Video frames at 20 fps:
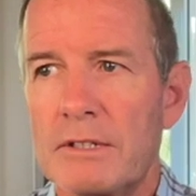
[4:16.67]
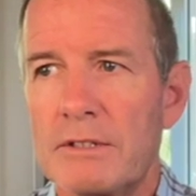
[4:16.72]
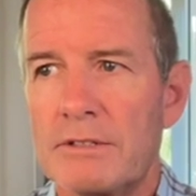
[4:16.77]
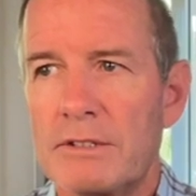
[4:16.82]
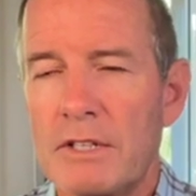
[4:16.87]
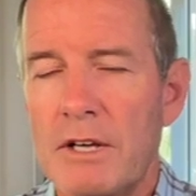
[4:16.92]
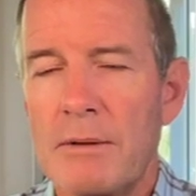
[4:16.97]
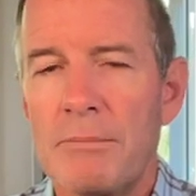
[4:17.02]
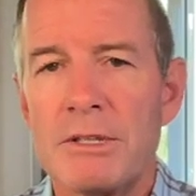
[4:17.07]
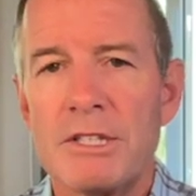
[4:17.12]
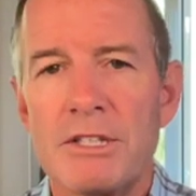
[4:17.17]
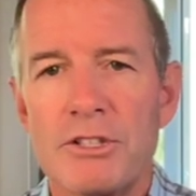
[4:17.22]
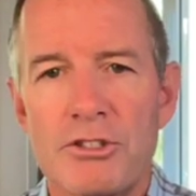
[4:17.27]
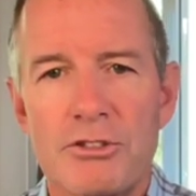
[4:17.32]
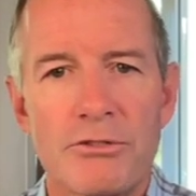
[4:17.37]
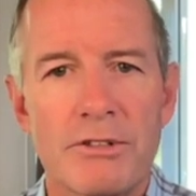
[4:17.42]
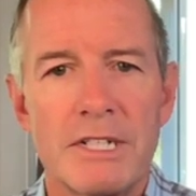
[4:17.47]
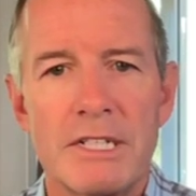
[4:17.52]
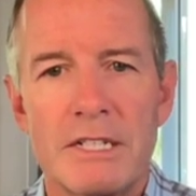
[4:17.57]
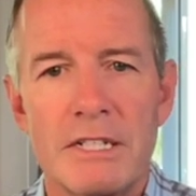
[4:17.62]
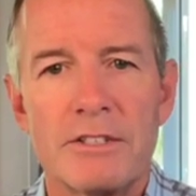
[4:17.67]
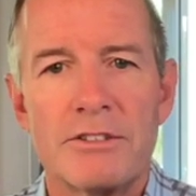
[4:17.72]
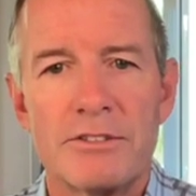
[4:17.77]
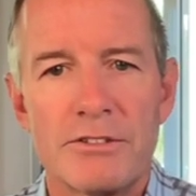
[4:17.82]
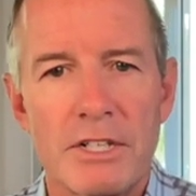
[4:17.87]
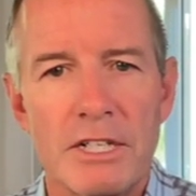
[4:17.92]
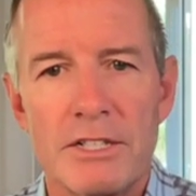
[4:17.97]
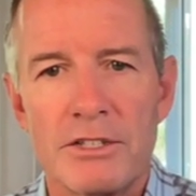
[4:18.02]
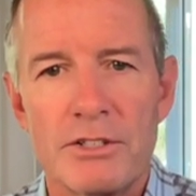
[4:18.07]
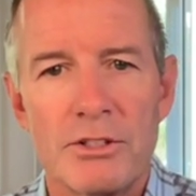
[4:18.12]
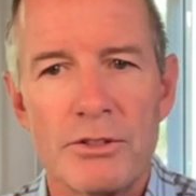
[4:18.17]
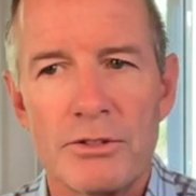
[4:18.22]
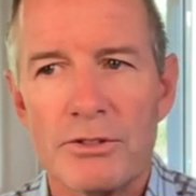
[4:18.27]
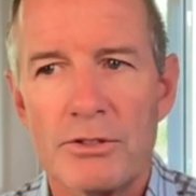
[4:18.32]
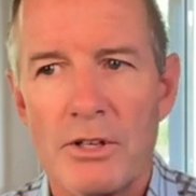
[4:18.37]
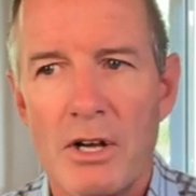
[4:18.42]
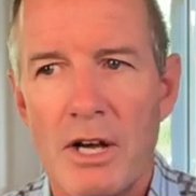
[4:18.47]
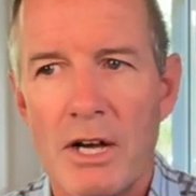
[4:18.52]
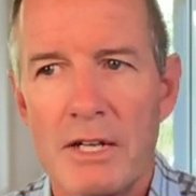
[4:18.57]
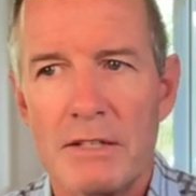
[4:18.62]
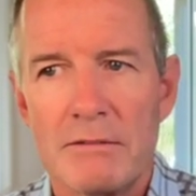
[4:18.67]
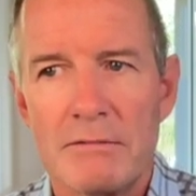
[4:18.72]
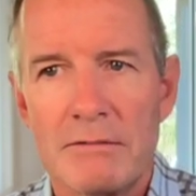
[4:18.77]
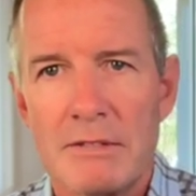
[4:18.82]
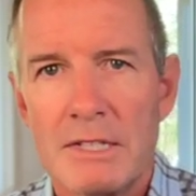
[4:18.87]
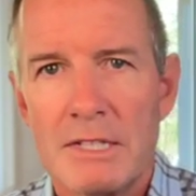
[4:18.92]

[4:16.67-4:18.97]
some in the street in Tucson,